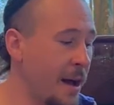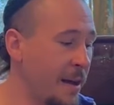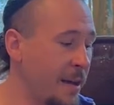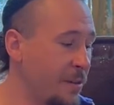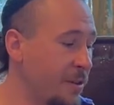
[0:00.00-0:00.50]

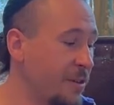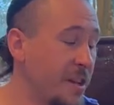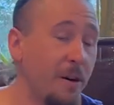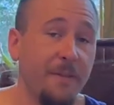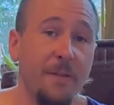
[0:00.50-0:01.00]
either
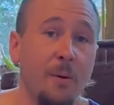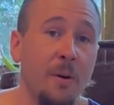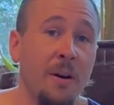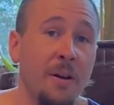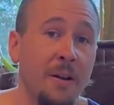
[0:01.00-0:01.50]
yourself,
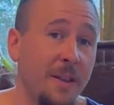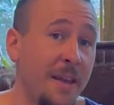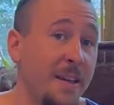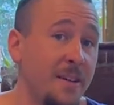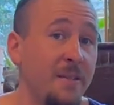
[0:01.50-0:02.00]
or they
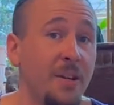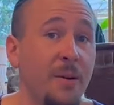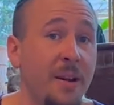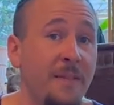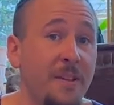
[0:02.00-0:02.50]
can do
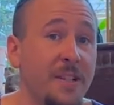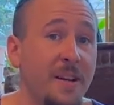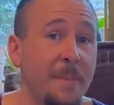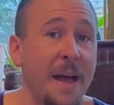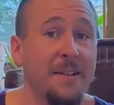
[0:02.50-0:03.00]
it if you send
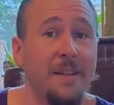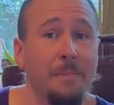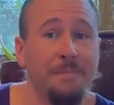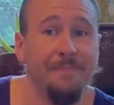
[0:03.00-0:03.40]
it back to them.